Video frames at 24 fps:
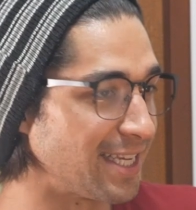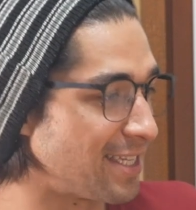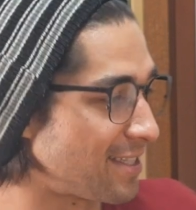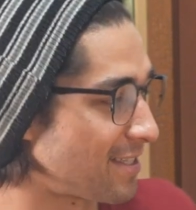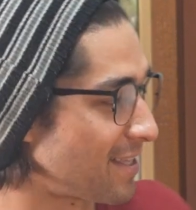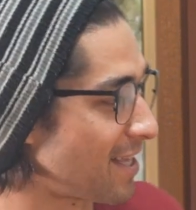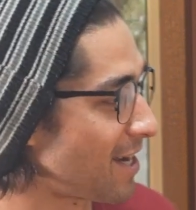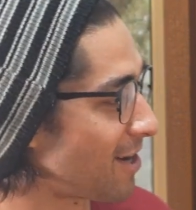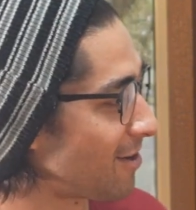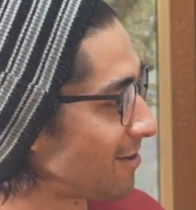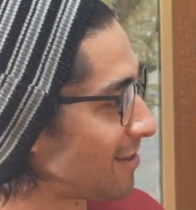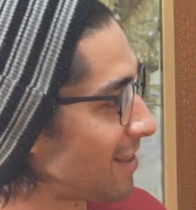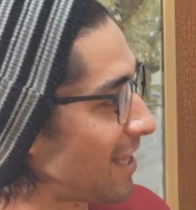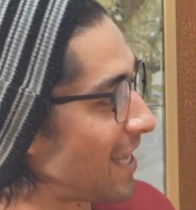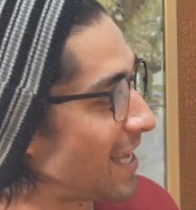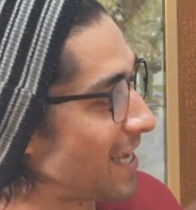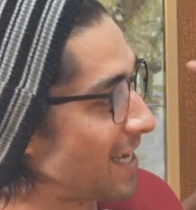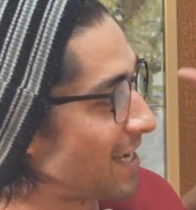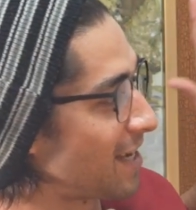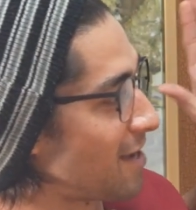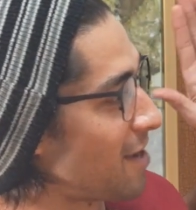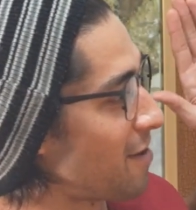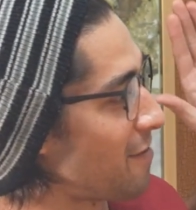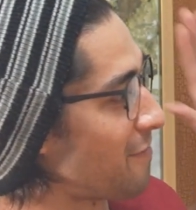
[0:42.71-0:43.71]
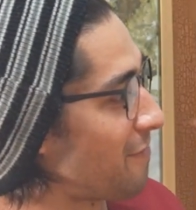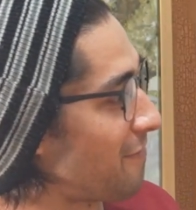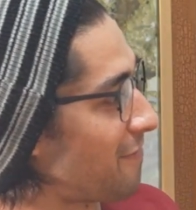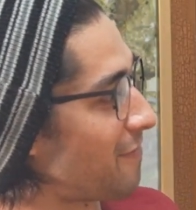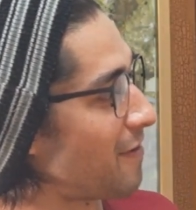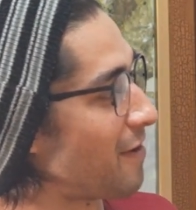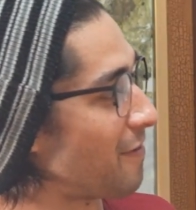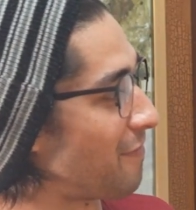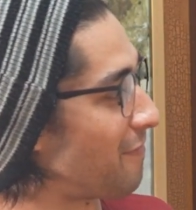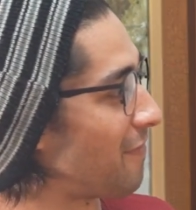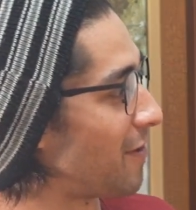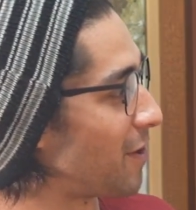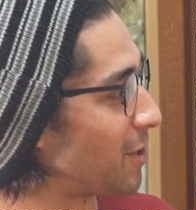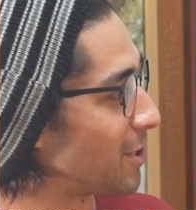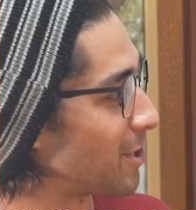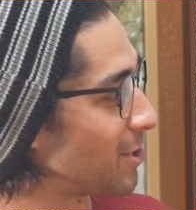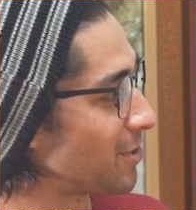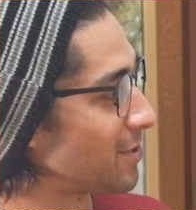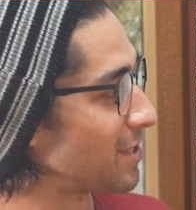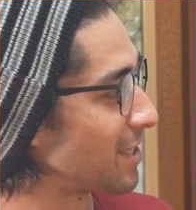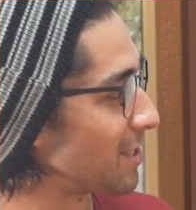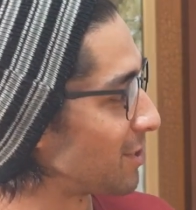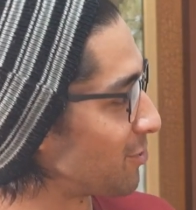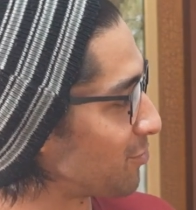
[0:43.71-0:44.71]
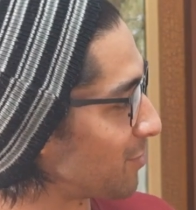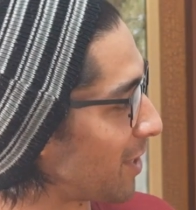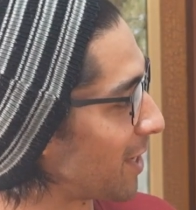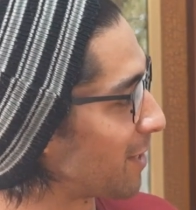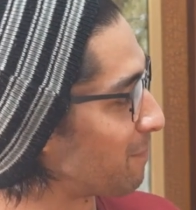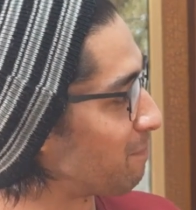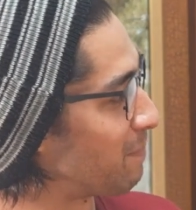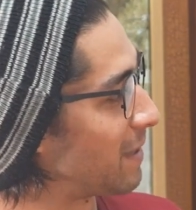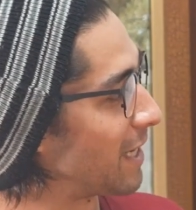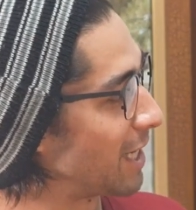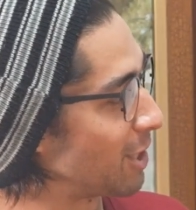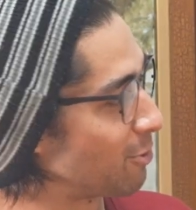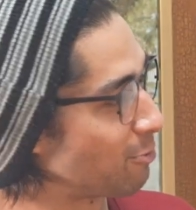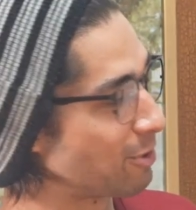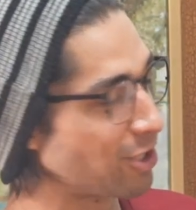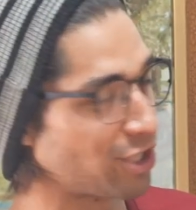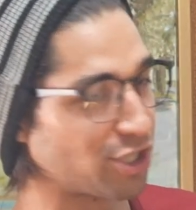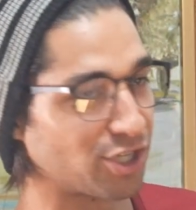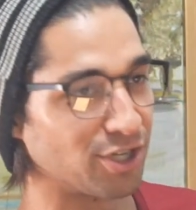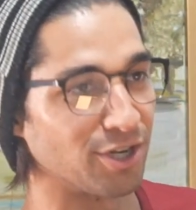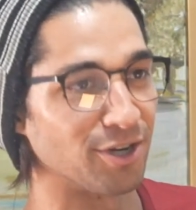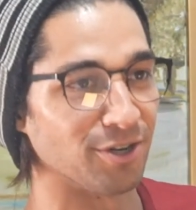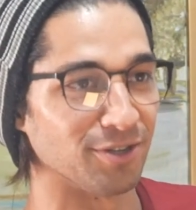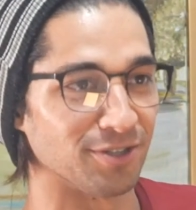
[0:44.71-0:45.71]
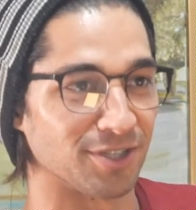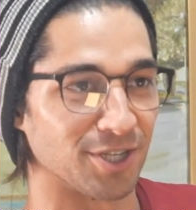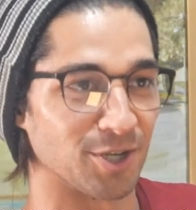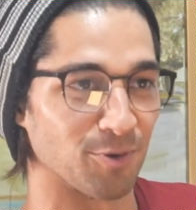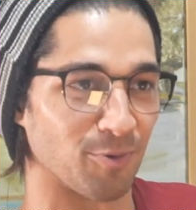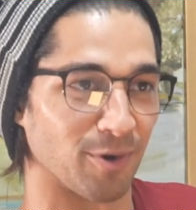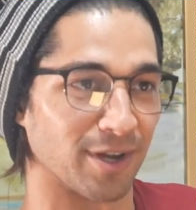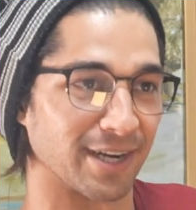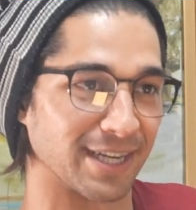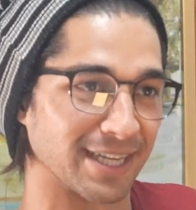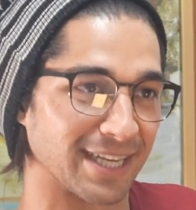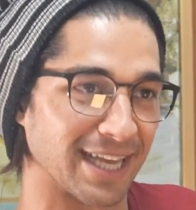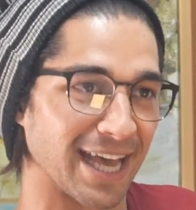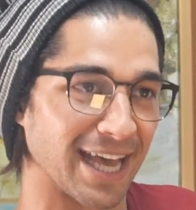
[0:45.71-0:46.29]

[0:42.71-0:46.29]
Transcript: Is there like a photos and you like pick which nose you wanna